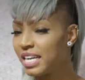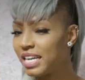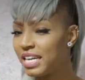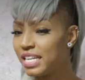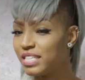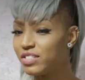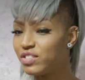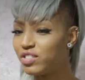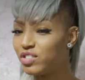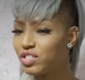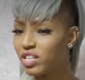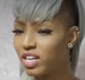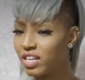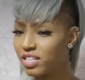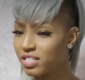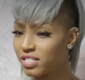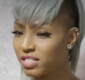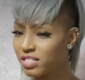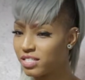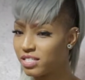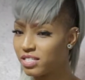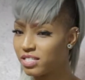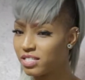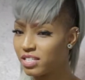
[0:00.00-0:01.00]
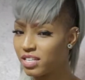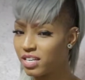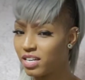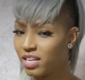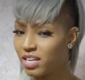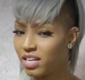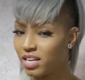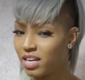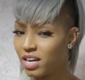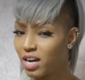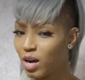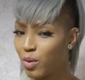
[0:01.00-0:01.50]
It's just
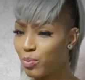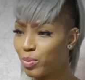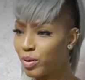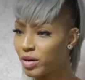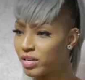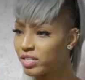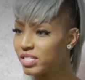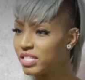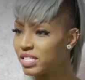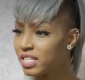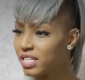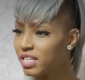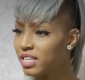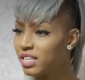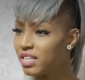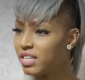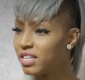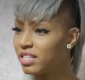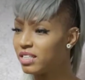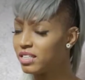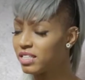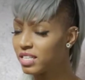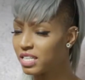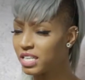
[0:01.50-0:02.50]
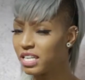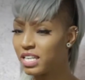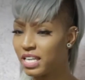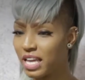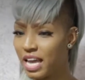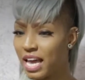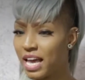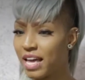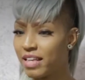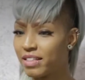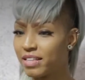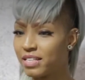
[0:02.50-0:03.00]
a person looking
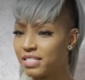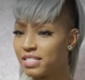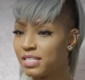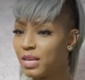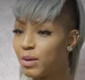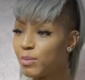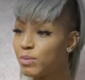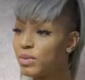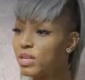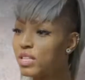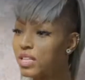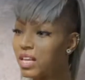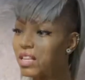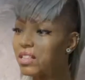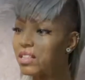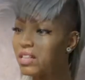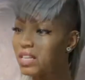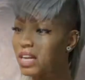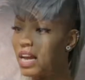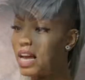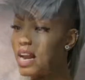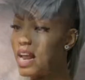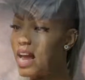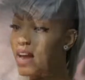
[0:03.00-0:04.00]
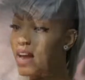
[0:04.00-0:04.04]
at the same thing they look at